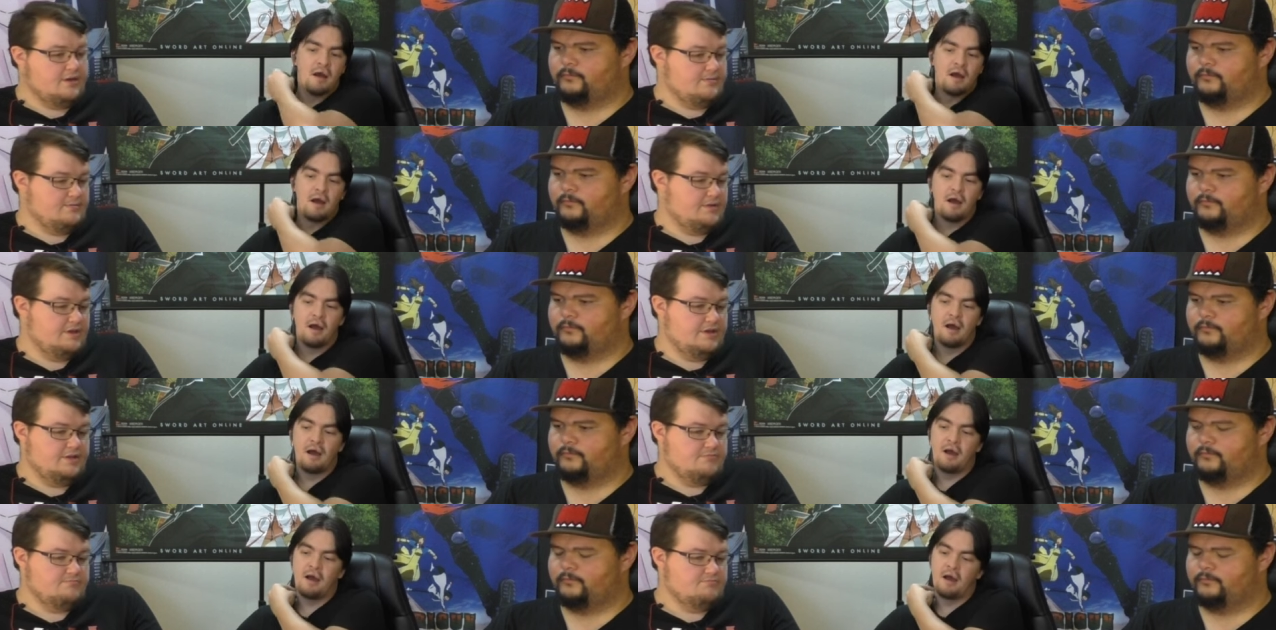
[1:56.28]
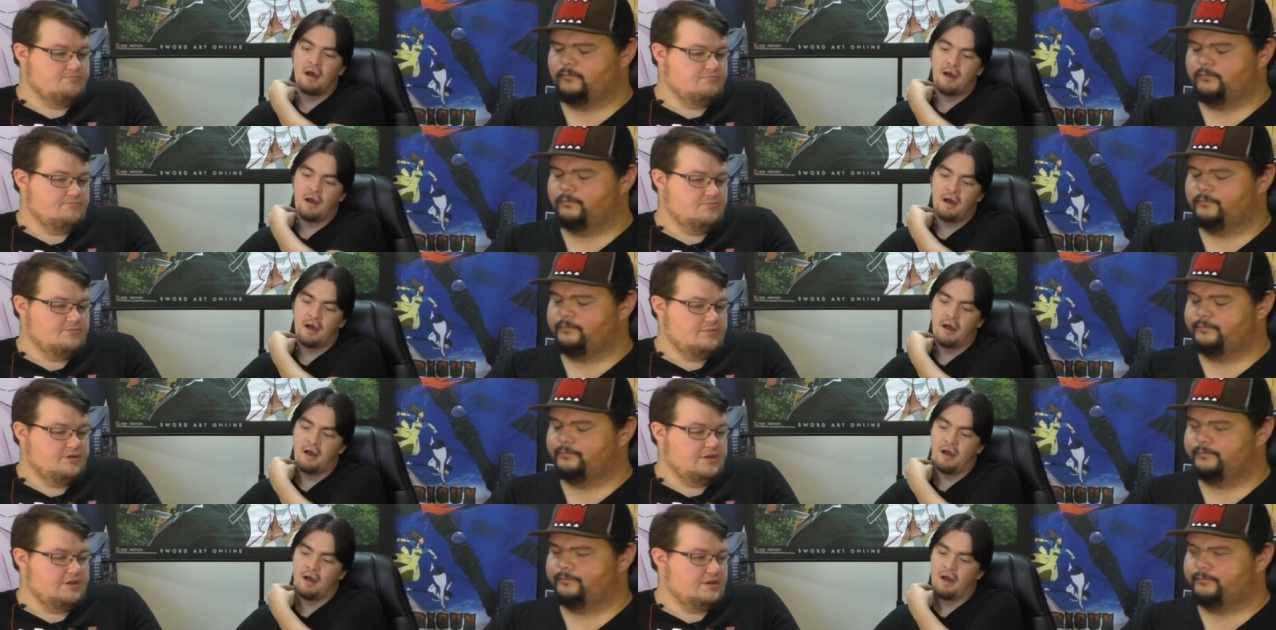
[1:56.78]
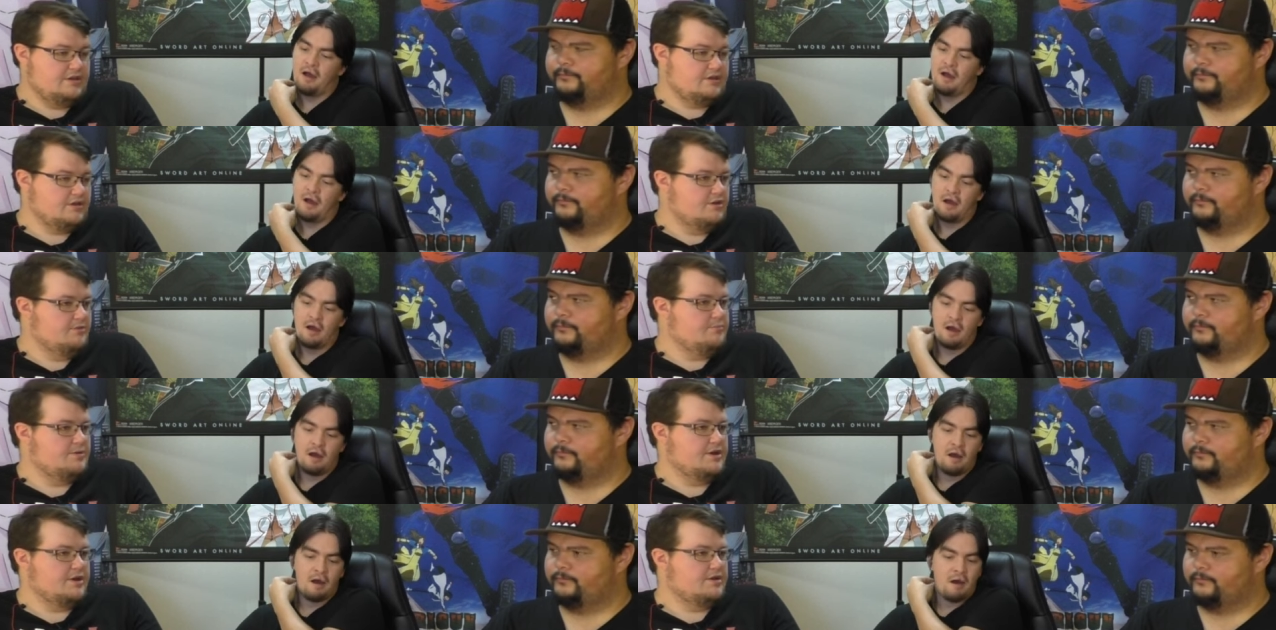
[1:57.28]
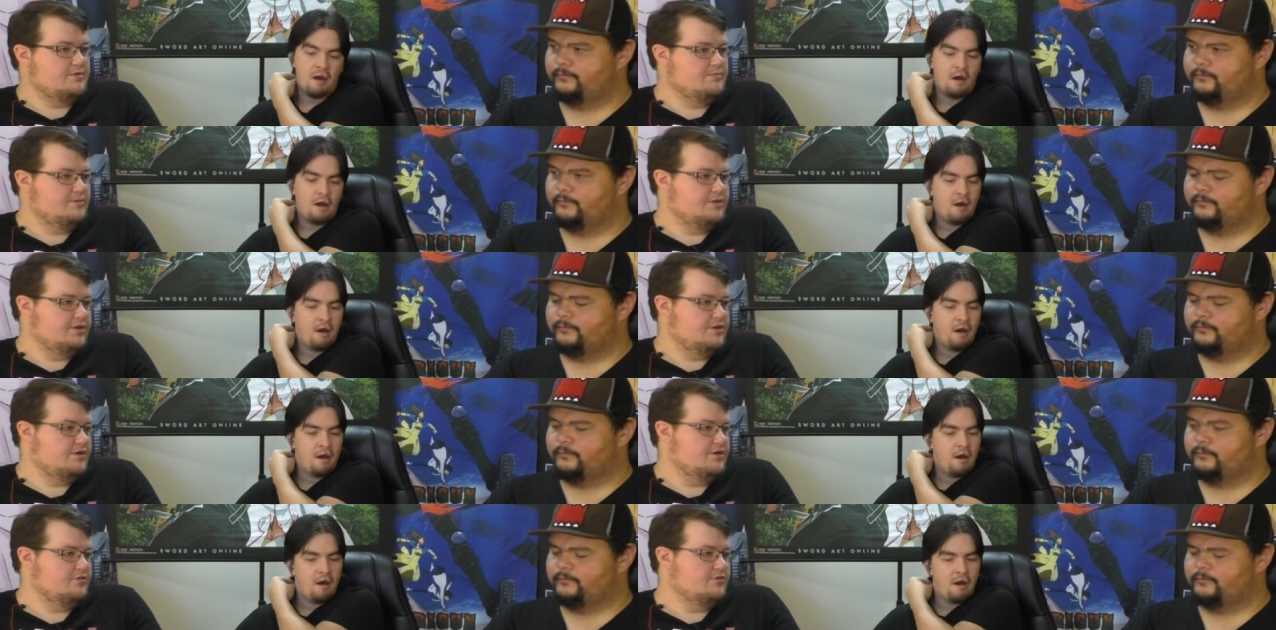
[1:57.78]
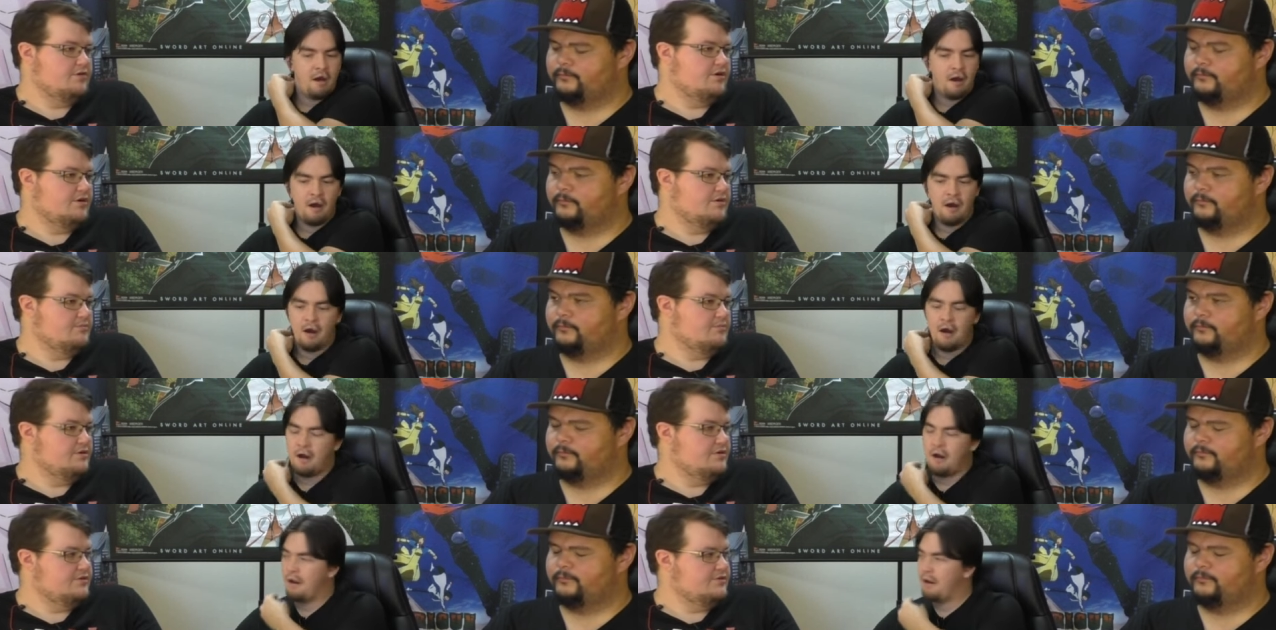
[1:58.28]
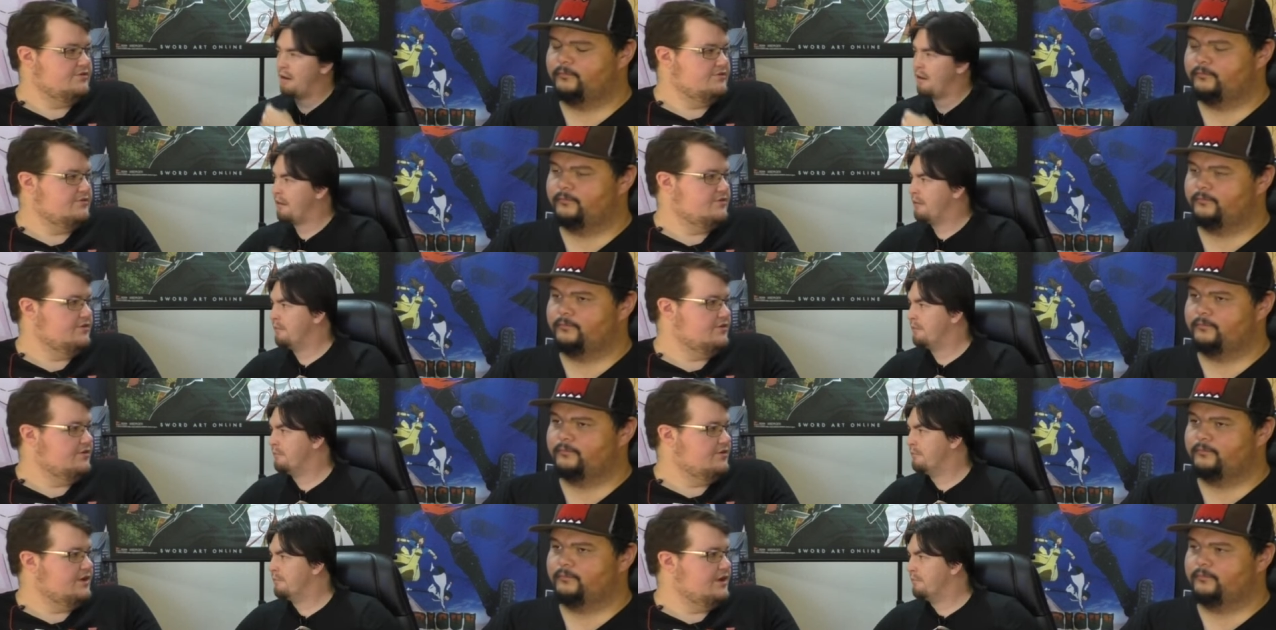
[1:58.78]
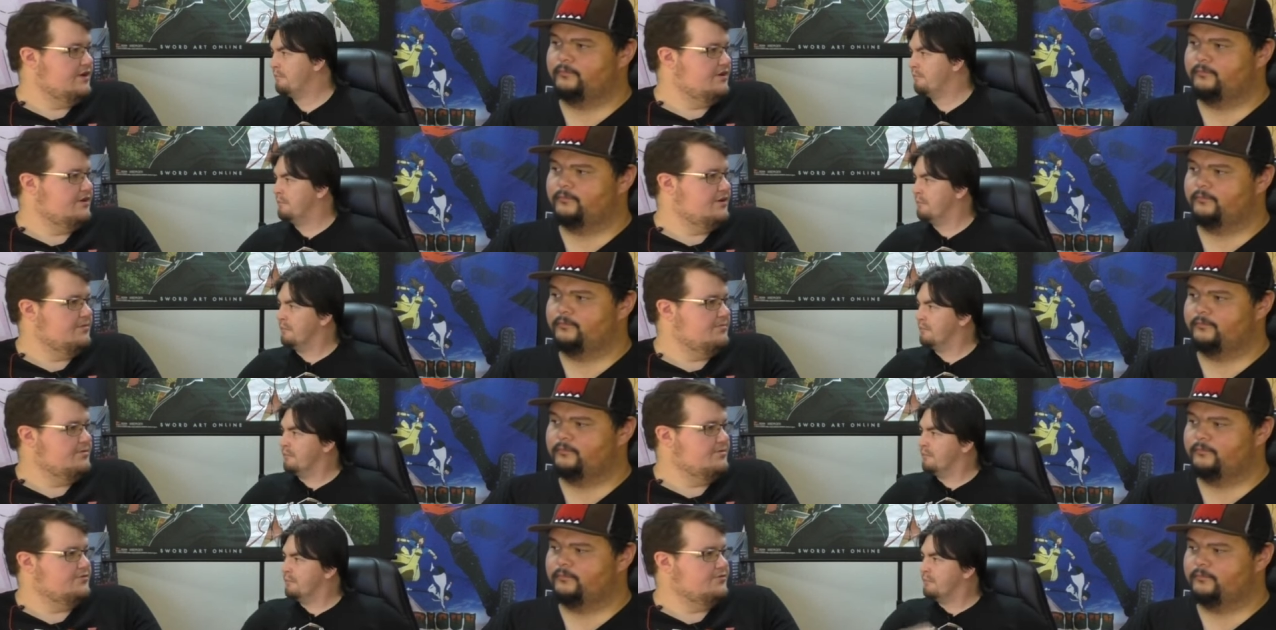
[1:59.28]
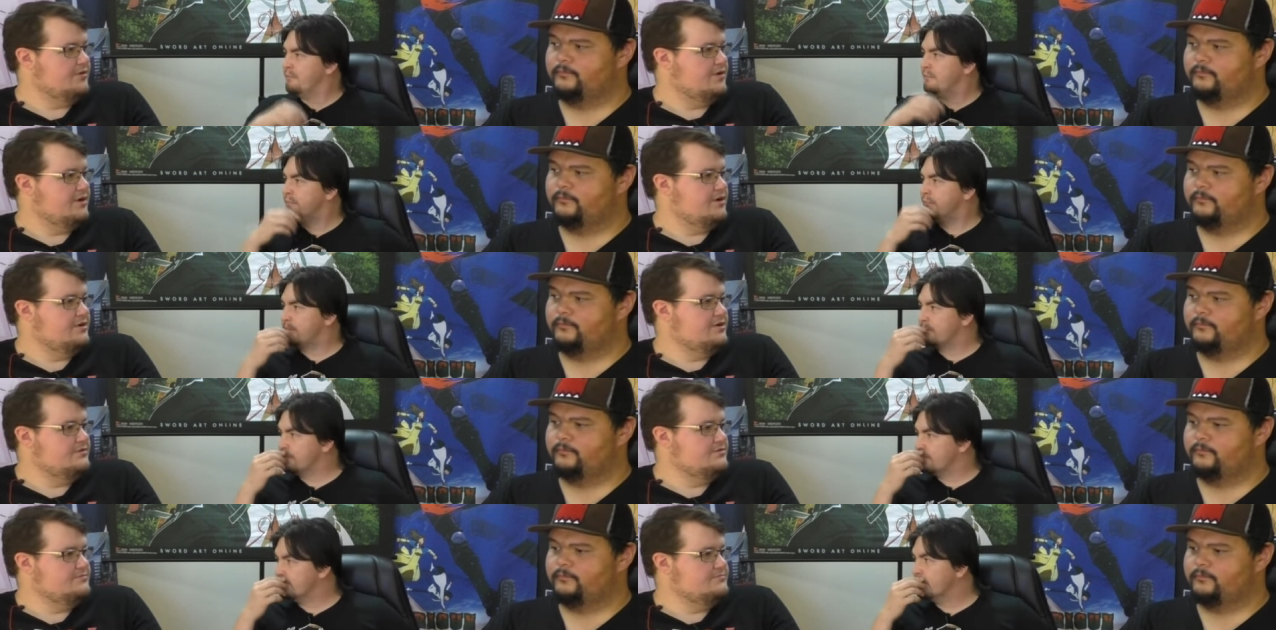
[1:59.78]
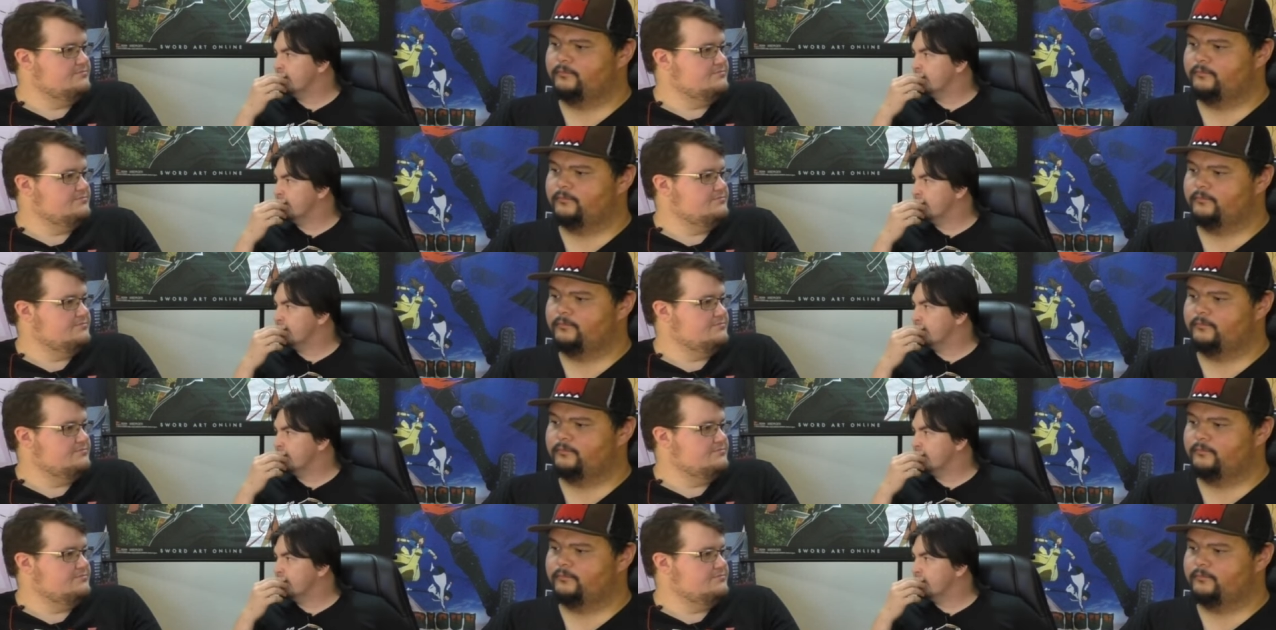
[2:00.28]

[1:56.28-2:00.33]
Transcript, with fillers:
Speaker 1: mean, he could have been completely wrong, but as it turned out, he was right.